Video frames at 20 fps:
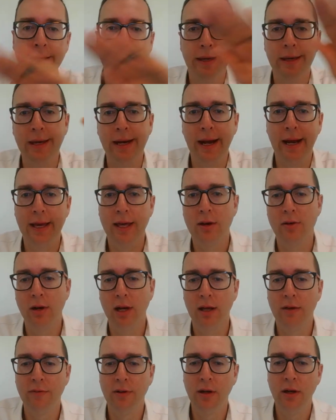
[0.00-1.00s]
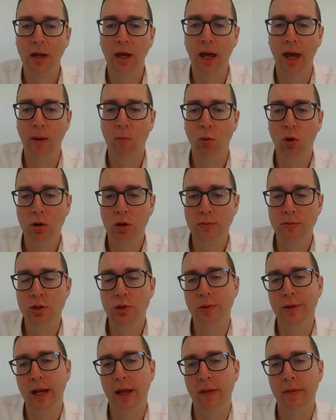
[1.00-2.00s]
G'day Year 11 and welcome to
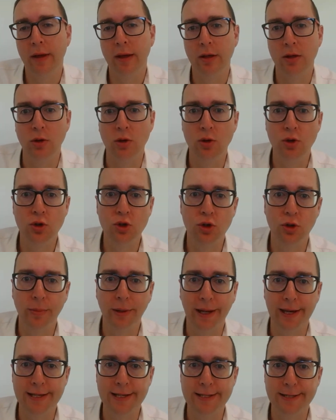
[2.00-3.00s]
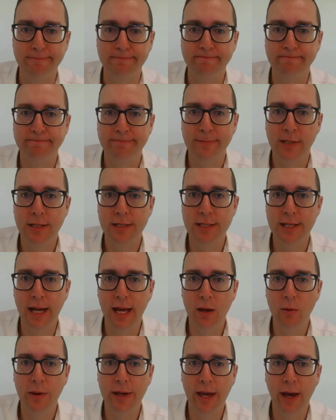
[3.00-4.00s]
another YouTube lesson.
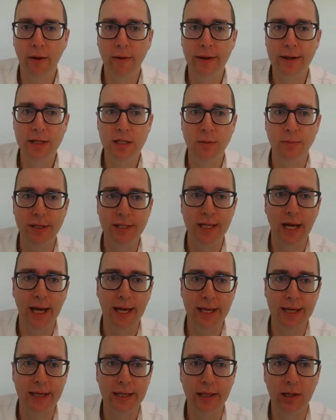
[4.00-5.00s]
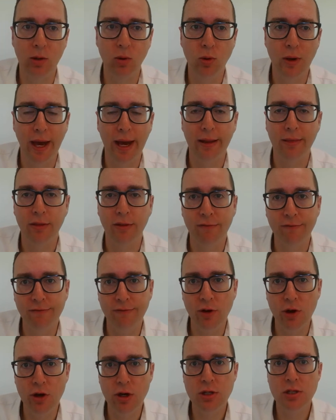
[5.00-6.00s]
Today we're going to be taking a look at the
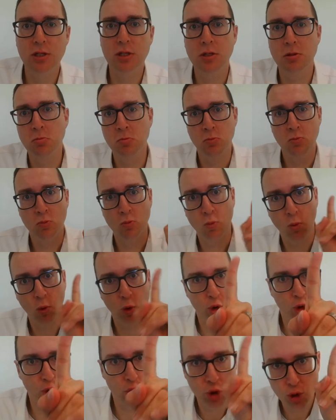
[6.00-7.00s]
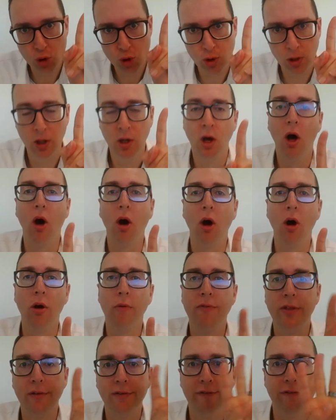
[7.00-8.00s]
first
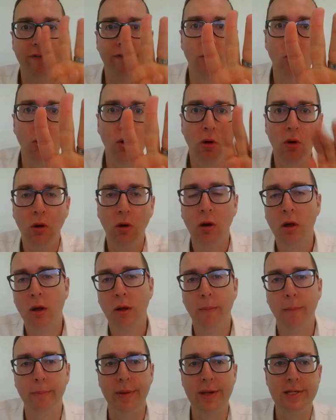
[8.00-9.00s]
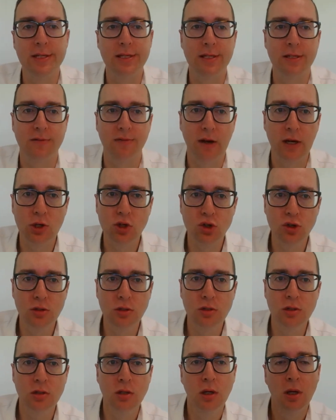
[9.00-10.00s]
of the 4 business
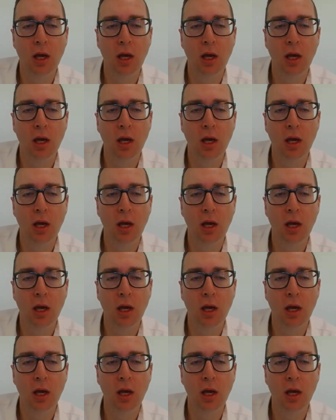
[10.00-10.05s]
functions